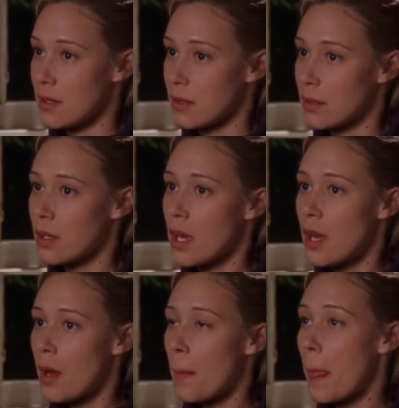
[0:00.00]
she
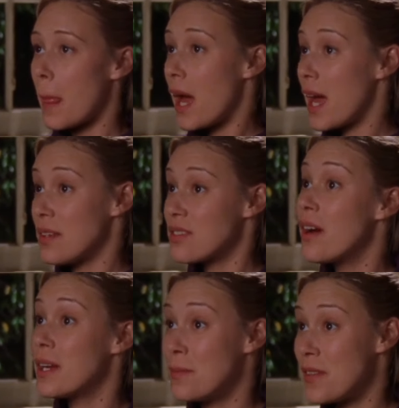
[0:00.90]
is a very loyal
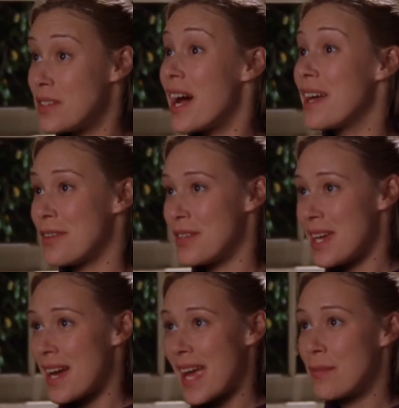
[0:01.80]
friend, but I
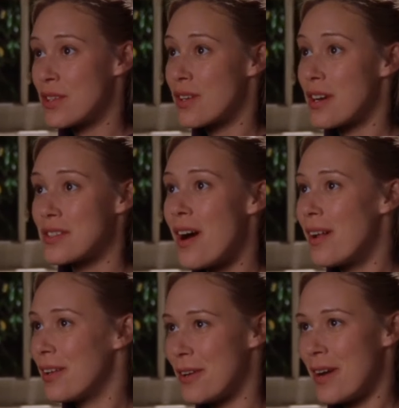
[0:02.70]
don't think that
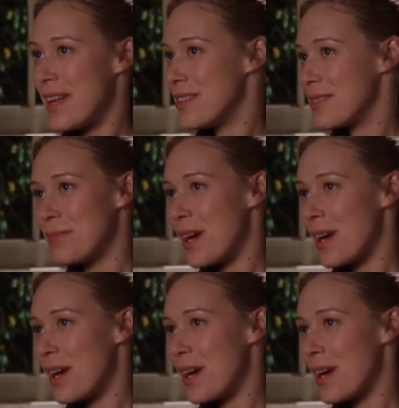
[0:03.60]
Paris fully